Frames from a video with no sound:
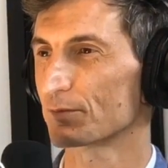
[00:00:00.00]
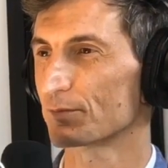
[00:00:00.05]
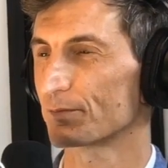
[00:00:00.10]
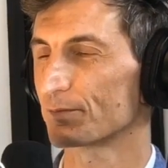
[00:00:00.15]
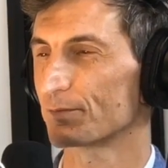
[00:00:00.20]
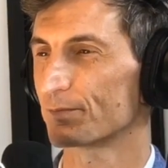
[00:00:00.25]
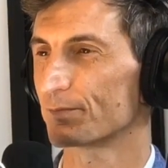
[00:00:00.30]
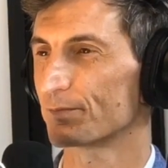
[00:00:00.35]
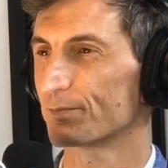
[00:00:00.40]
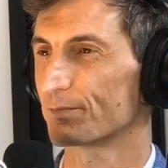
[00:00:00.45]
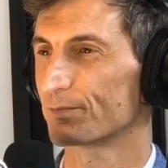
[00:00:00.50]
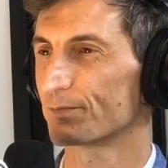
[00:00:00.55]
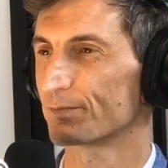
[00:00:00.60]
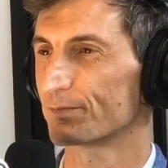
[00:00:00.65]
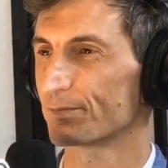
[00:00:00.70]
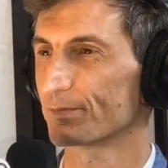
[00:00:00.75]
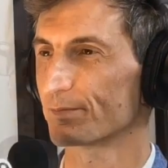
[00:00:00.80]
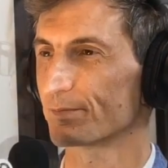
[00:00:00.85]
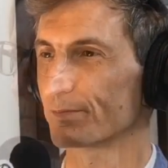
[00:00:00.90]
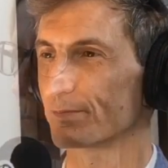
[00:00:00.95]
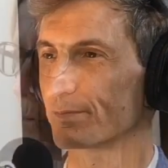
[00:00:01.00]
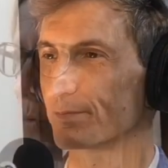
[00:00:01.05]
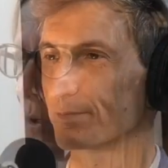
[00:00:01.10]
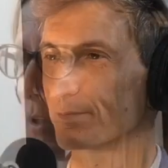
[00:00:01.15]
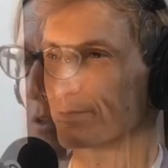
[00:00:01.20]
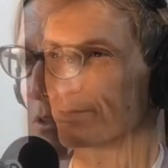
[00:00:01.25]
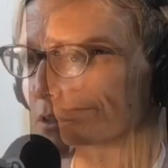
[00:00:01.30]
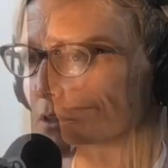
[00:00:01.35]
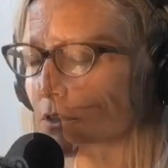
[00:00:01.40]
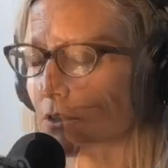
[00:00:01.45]
Yeah, that's really
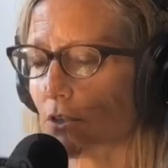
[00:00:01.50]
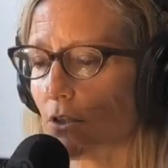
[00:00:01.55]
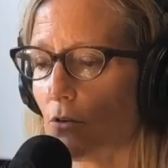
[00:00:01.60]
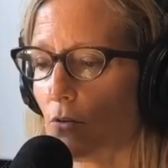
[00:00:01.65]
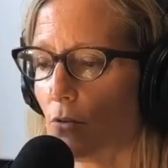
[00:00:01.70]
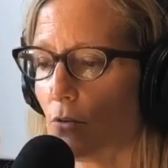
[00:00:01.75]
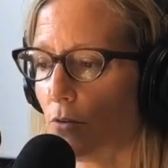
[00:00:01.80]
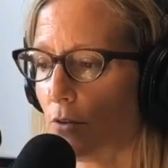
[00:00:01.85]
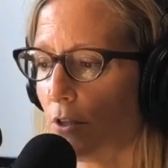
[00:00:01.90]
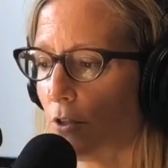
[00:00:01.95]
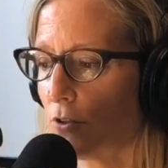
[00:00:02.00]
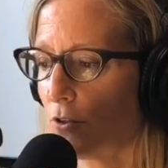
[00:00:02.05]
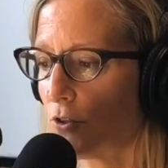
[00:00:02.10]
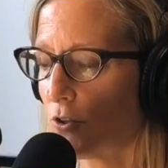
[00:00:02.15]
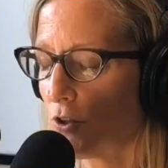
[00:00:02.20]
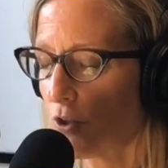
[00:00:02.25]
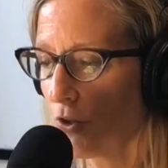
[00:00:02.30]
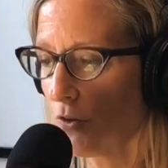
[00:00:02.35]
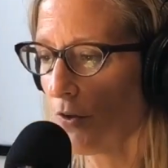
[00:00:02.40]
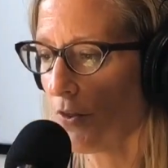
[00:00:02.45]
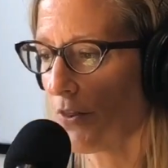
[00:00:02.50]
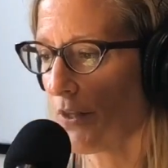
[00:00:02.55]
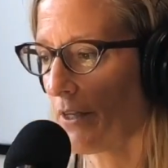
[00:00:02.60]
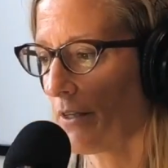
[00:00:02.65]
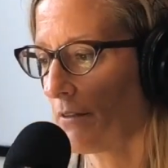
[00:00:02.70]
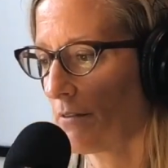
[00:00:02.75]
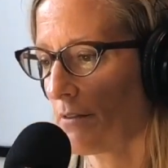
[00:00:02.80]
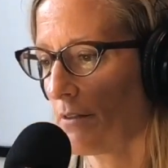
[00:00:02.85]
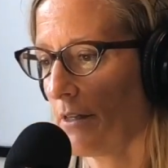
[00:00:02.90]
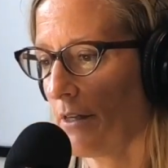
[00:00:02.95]
important. So there's two
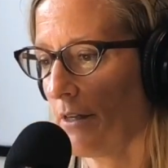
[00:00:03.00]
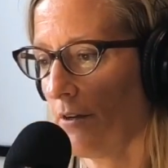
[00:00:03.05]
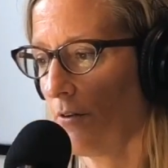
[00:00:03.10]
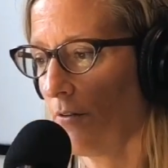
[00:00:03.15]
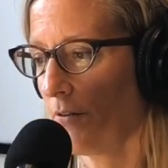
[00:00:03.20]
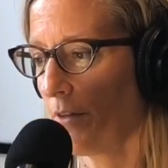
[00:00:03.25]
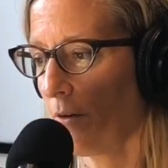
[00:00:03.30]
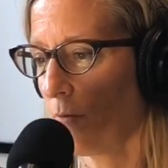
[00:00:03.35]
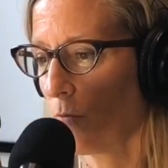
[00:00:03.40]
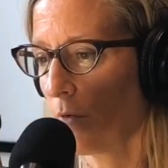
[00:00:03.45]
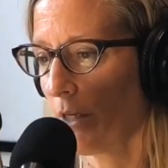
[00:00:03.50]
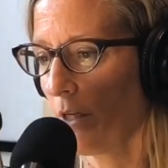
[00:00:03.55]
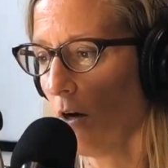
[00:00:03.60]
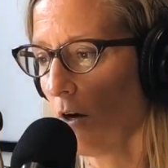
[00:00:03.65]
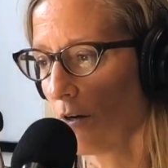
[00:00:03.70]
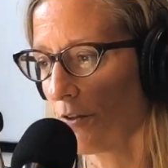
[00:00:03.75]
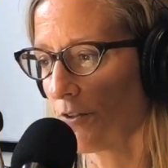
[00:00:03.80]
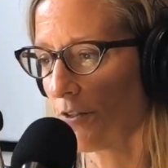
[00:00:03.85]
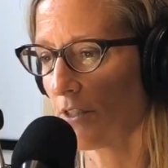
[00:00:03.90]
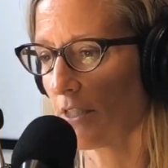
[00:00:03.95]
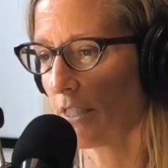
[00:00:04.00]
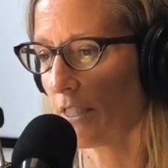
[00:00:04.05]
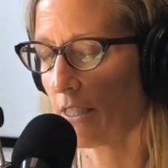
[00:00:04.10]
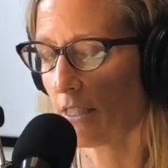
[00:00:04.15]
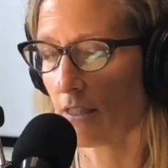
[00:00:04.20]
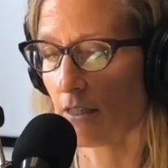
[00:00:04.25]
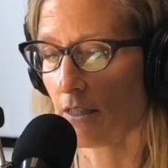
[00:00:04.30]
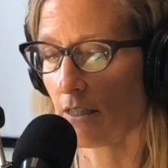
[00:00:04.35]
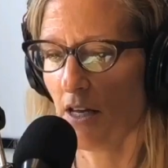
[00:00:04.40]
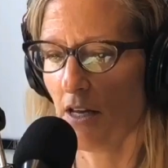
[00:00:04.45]
things there that we are
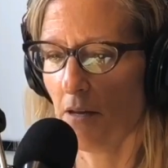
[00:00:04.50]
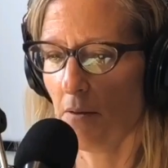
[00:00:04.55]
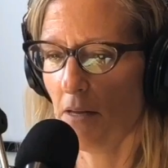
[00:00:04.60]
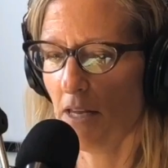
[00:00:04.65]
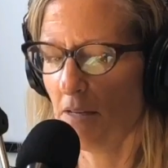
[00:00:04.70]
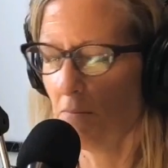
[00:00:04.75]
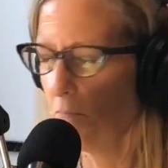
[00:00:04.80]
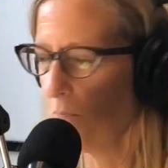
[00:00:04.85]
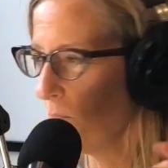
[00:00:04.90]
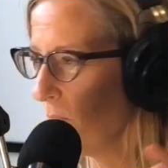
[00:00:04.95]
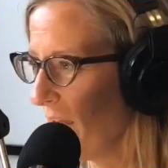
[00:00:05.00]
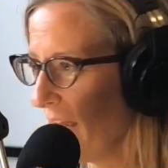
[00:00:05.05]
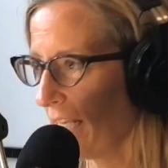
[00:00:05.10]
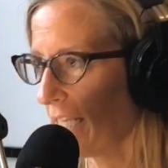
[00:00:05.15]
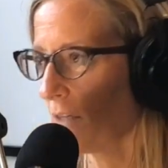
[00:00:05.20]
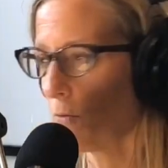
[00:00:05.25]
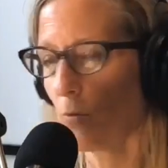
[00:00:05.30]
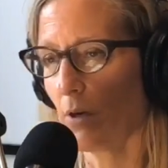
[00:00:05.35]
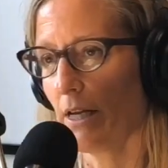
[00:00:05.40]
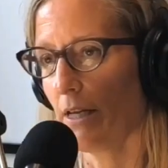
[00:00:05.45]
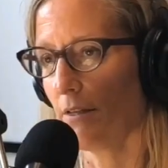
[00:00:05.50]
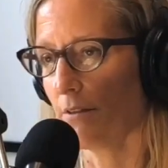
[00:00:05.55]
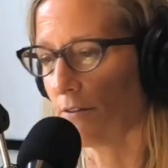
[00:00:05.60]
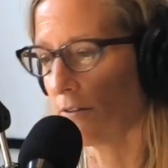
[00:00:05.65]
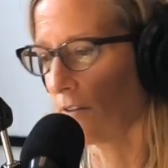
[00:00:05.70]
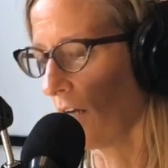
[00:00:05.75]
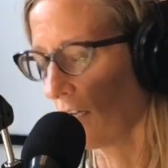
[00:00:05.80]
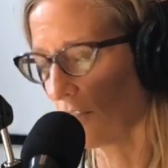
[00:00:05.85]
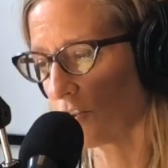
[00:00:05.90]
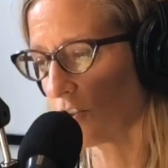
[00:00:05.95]
seeing in many
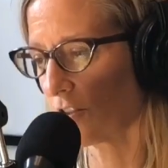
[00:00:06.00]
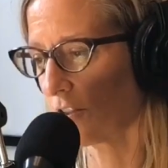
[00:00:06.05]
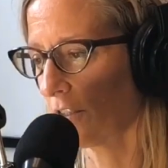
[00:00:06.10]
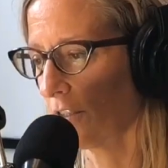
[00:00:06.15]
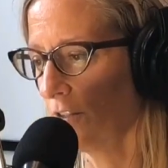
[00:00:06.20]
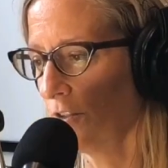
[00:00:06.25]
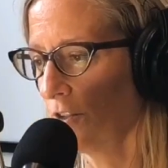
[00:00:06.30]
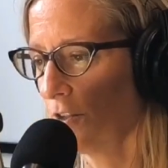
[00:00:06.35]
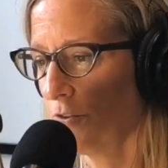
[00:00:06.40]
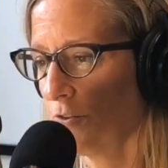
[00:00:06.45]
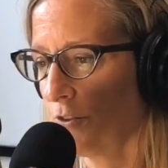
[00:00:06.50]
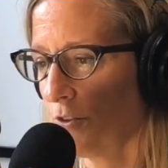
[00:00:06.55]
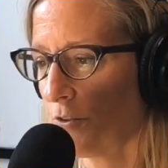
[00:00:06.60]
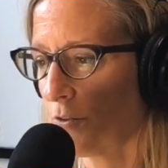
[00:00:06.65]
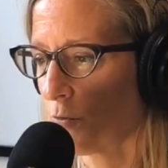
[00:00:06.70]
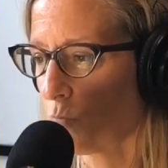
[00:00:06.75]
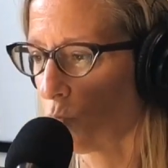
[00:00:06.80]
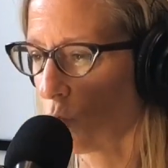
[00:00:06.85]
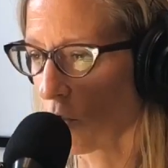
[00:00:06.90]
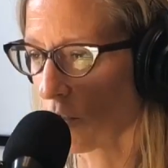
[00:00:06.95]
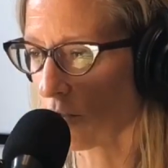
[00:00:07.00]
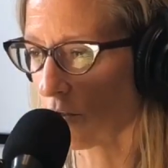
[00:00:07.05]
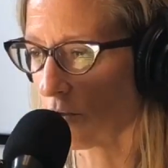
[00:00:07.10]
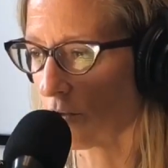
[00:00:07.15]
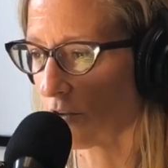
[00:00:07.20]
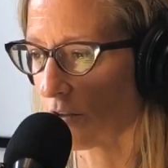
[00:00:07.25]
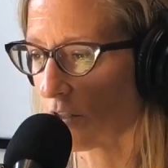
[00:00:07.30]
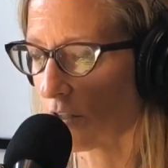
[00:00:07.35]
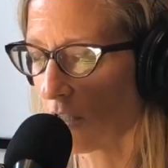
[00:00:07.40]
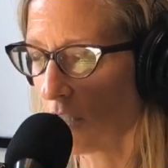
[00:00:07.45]
ways, not just in unions,
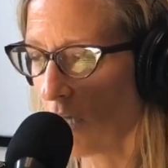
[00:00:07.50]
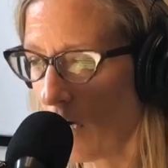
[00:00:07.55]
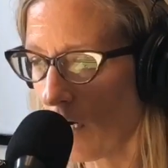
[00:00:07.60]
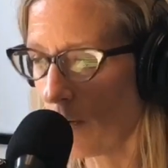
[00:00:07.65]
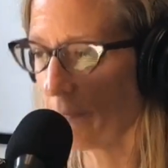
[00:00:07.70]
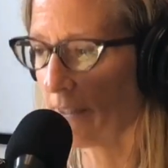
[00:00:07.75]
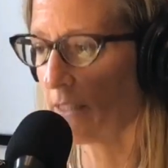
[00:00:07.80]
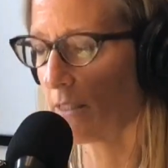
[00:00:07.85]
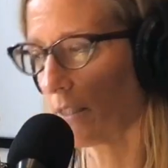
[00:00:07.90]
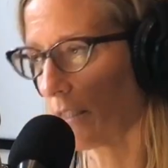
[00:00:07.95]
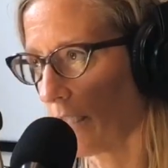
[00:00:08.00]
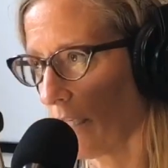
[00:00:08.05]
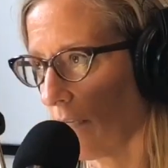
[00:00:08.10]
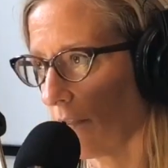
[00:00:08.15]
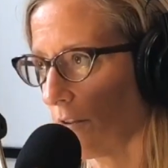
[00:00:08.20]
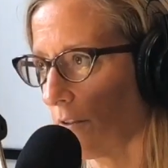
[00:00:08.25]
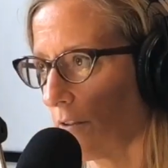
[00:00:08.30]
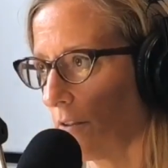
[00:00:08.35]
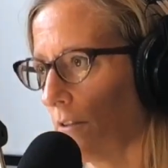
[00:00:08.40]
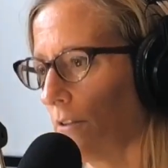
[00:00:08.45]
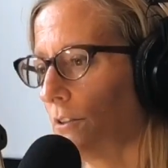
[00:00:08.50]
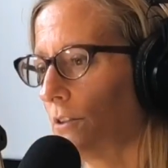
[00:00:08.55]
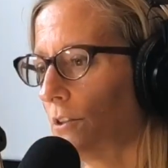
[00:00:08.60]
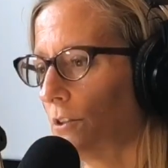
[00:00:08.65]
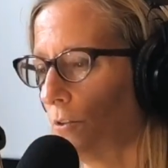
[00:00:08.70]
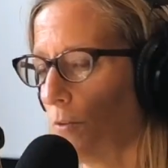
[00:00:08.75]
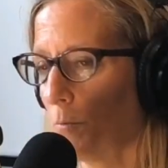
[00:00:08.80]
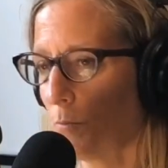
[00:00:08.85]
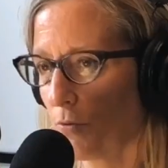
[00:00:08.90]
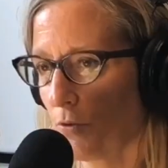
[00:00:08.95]
workers coming together
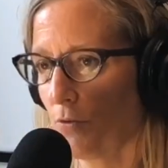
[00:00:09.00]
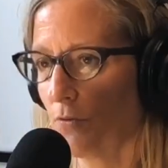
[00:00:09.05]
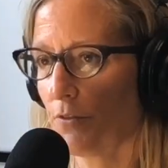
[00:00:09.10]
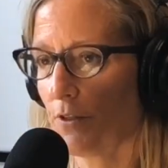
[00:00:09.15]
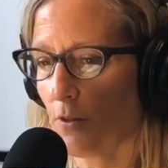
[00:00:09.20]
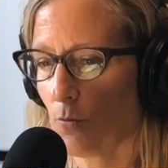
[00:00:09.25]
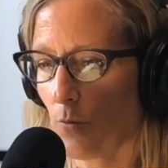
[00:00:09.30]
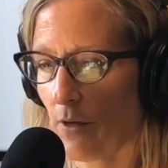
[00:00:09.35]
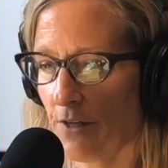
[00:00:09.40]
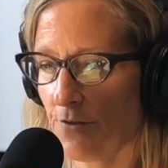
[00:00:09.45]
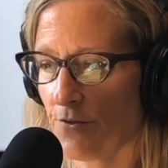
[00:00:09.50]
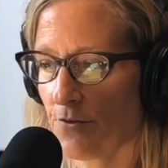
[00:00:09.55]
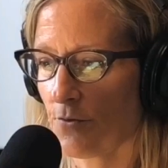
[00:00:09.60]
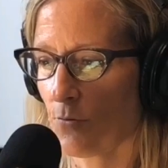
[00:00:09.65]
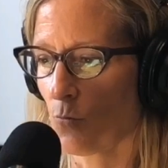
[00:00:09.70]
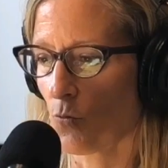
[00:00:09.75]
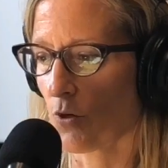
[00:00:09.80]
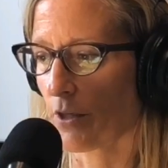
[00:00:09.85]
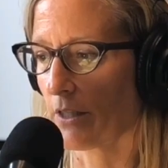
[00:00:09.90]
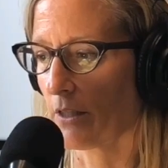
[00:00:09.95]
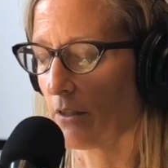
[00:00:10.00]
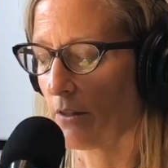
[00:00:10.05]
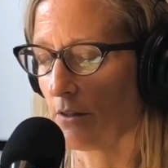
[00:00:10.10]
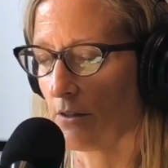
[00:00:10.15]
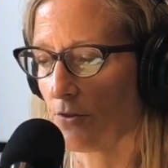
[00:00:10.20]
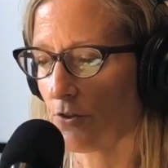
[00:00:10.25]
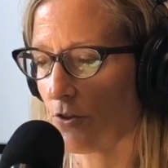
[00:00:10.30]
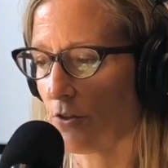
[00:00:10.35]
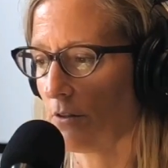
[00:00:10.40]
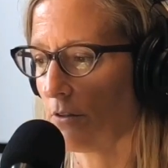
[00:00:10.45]
to improve their wages and working
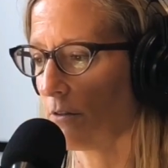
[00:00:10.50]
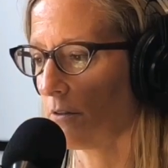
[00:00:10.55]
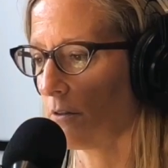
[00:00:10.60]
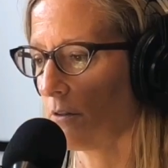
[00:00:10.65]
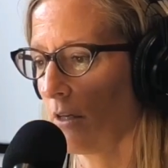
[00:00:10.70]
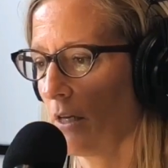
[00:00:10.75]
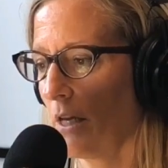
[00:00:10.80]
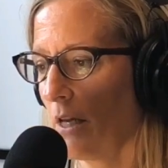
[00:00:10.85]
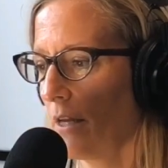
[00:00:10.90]
conditions